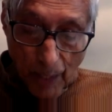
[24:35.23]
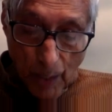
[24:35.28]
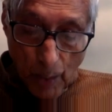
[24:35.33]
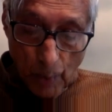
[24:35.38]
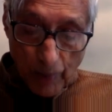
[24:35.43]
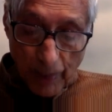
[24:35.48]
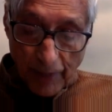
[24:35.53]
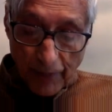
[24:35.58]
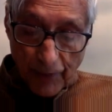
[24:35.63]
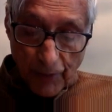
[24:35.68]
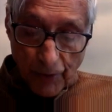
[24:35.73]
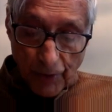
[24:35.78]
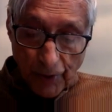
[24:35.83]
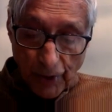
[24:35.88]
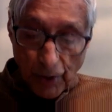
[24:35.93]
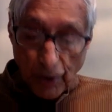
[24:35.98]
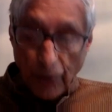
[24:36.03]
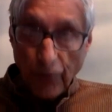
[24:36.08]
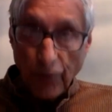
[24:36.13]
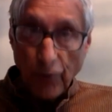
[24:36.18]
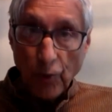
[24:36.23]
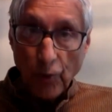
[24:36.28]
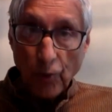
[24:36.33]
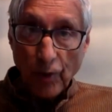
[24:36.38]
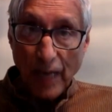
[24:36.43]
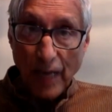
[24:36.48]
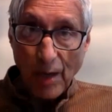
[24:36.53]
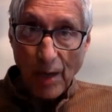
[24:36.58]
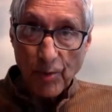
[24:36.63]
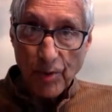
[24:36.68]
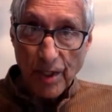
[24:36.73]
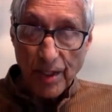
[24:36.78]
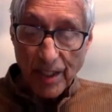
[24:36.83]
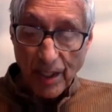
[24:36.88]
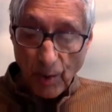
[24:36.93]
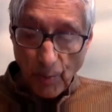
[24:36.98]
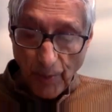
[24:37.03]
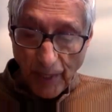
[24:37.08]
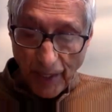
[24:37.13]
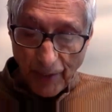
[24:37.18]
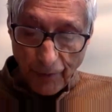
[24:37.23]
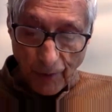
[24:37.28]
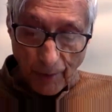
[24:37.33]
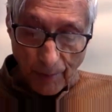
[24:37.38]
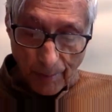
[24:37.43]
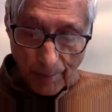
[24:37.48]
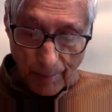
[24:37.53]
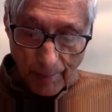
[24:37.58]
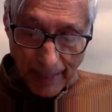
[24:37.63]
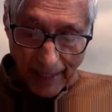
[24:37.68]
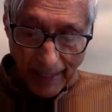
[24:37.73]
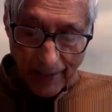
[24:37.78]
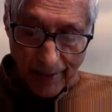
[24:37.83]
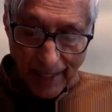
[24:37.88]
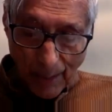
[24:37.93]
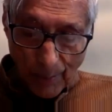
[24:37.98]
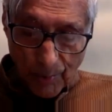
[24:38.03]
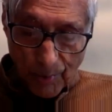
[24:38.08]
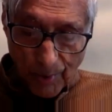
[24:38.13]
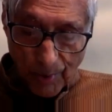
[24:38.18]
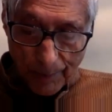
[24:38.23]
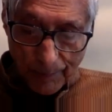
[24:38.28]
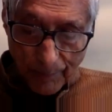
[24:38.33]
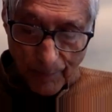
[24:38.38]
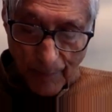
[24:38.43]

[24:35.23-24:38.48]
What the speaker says: who lived three or four houses away from Malik's house.